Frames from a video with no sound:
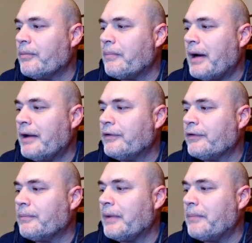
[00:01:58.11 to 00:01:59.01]
your
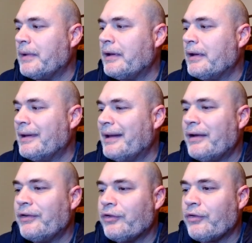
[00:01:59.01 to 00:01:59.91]
minds may be
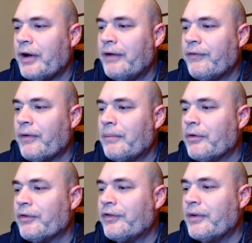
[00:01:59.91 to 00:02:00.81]
led astray
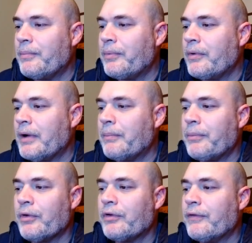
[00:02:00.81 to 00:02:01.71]
from your simple
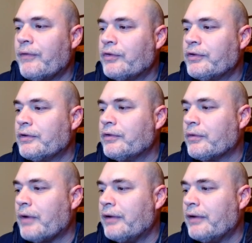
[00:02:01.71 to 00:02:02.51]
and pure devotion to